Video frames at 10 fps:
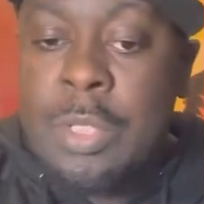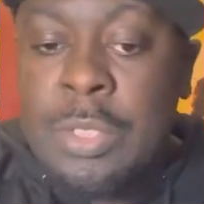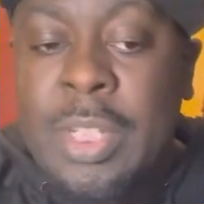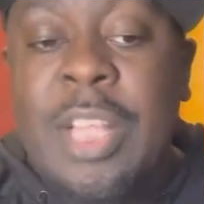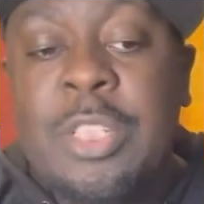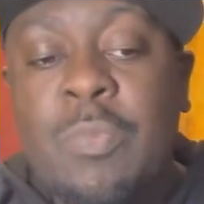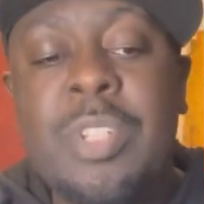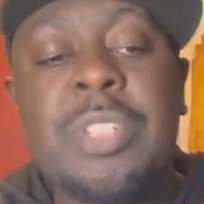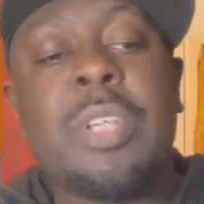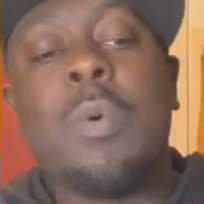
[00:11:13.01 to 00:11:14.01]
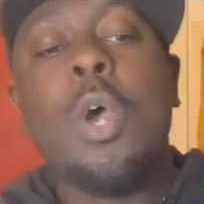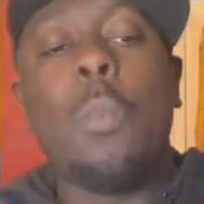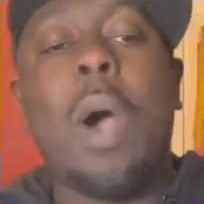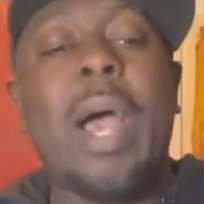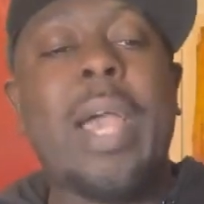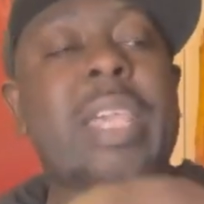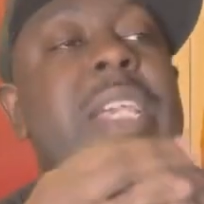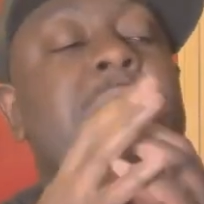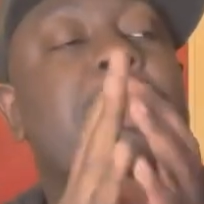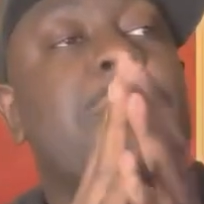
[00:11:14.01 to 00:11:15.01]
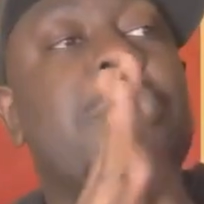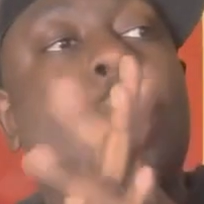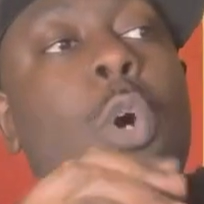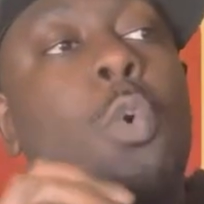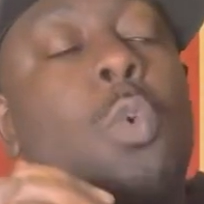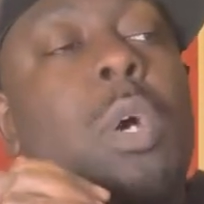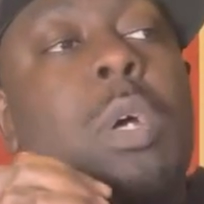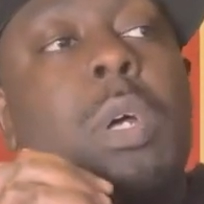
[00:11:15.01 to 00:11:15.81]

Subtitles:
So that's the reason why he is so...